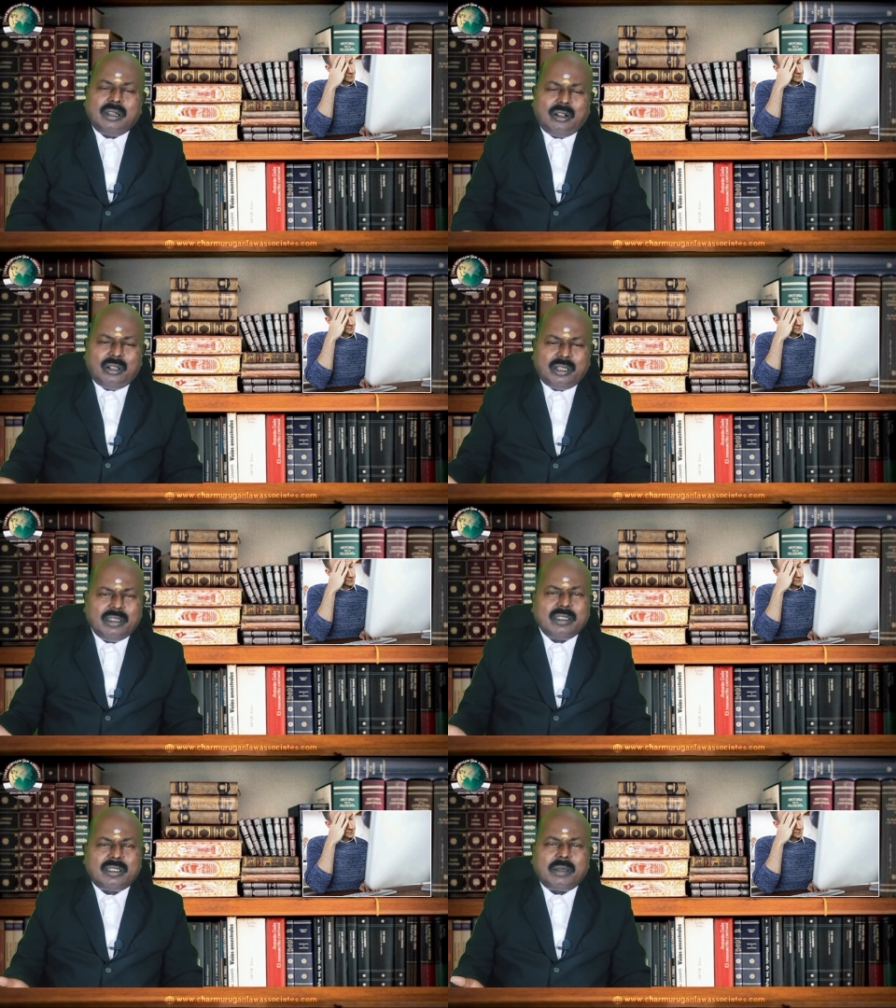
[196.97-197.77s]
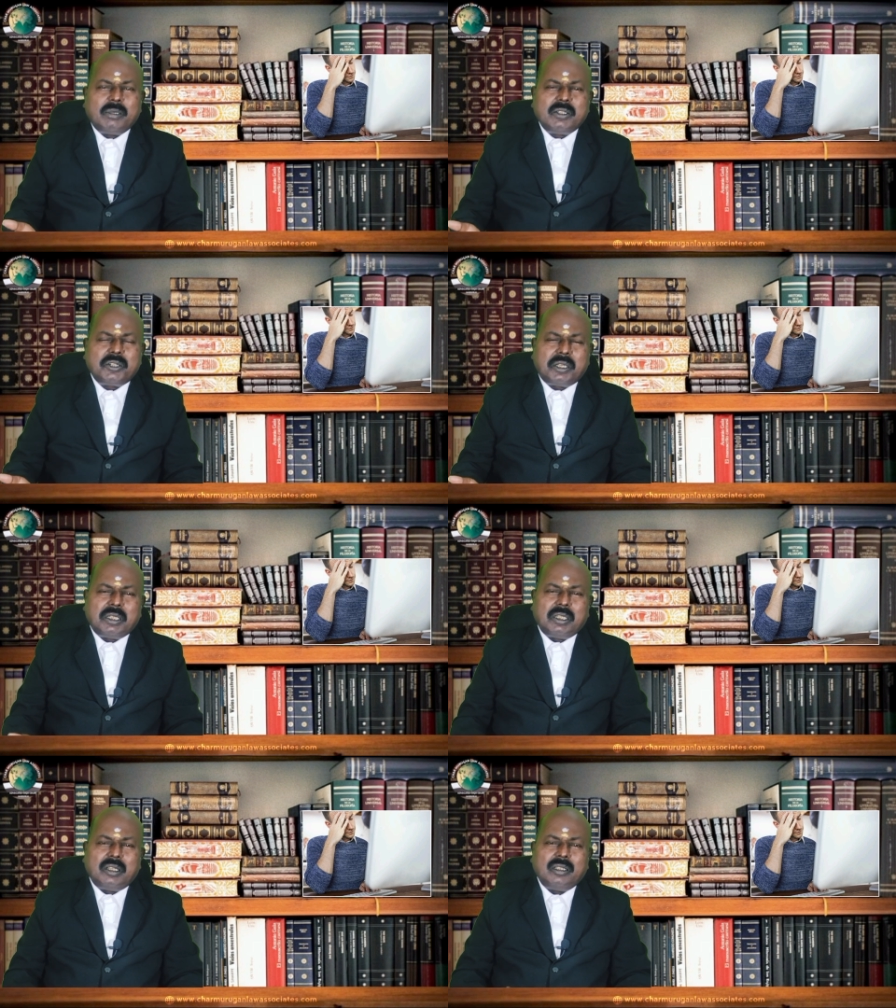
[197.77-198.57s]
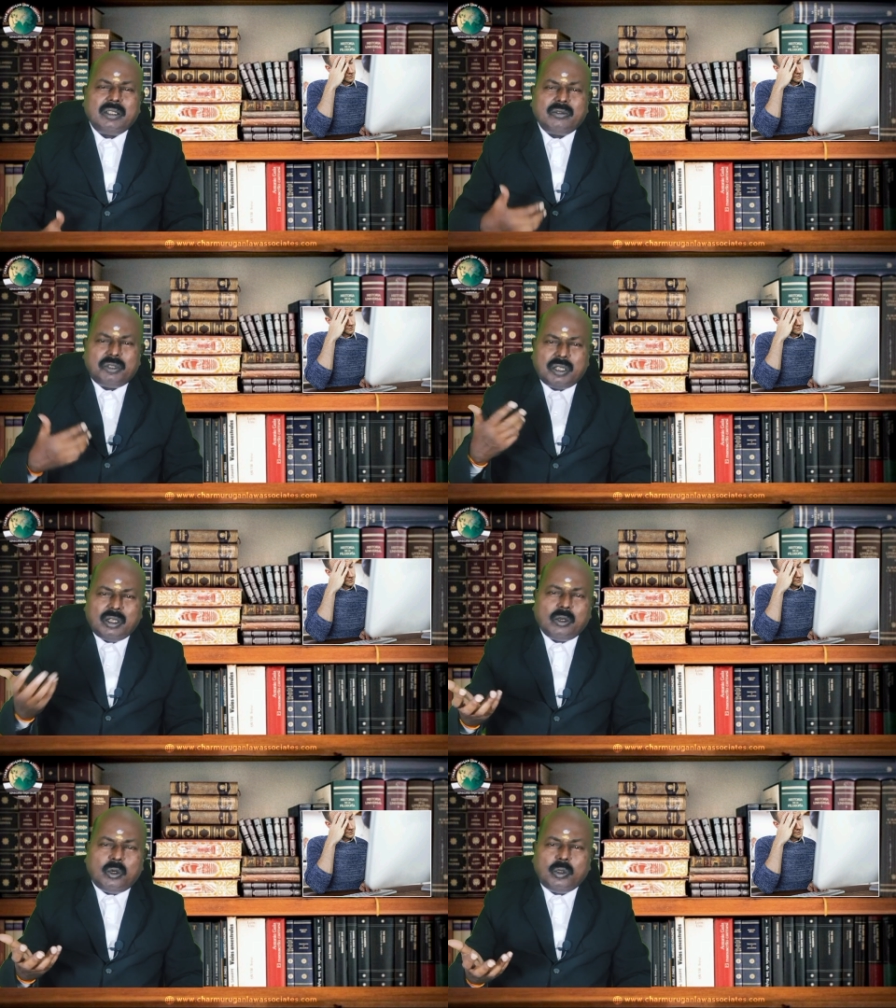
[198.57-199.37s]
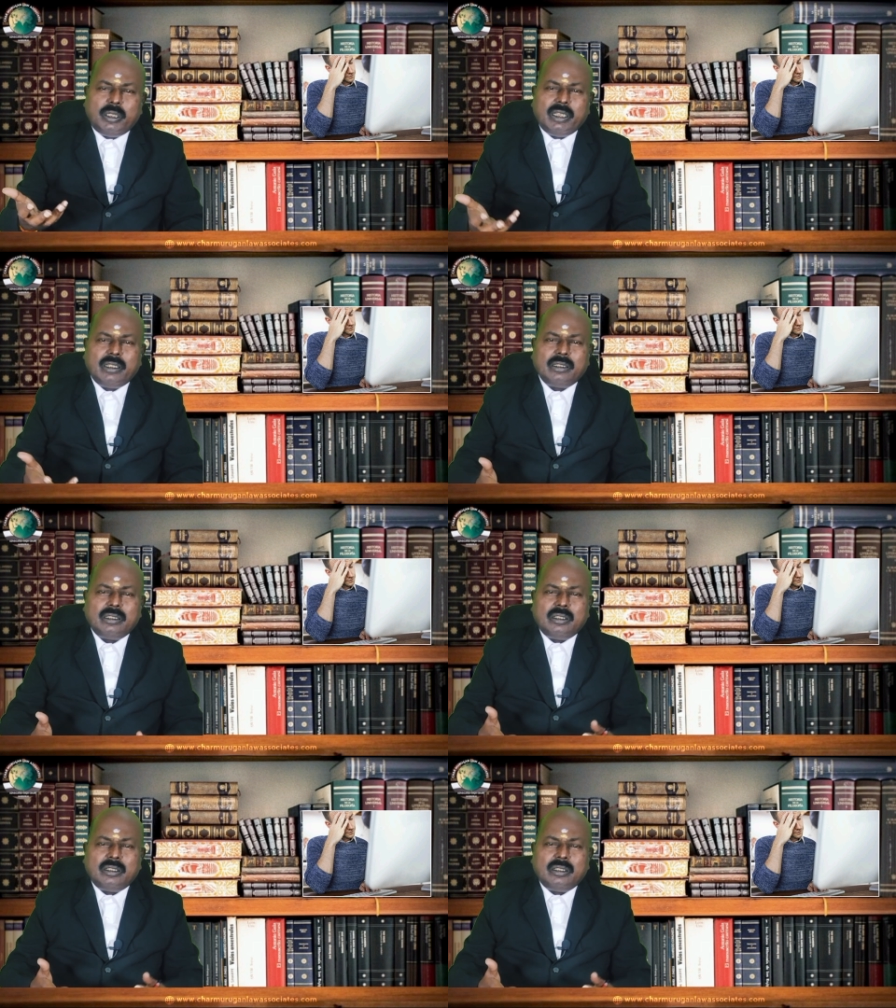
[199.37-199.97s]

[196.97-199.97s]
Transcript: or in the Tamil channel, which are going,